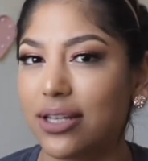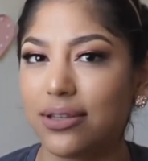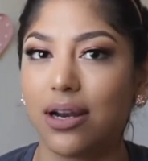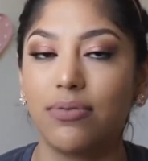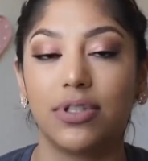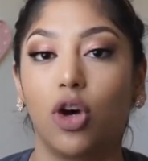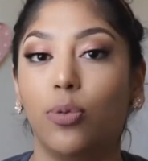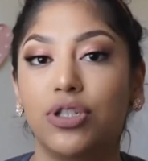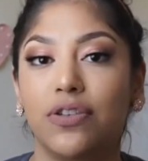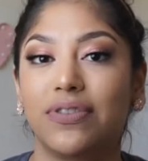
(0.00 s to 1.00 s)
I thought it was a
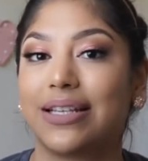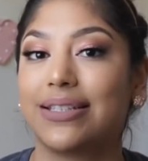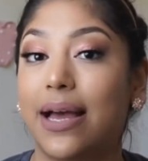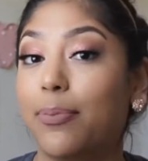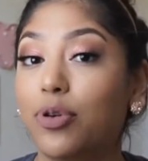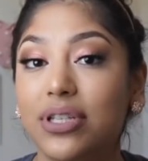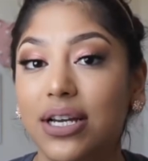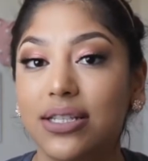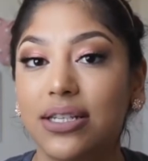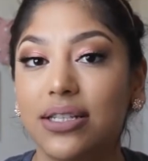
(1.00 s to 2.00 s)
whole bunch of like sample
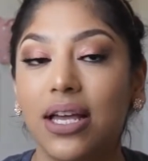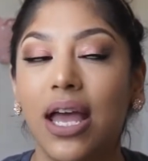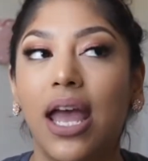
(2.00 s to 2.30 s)
sizes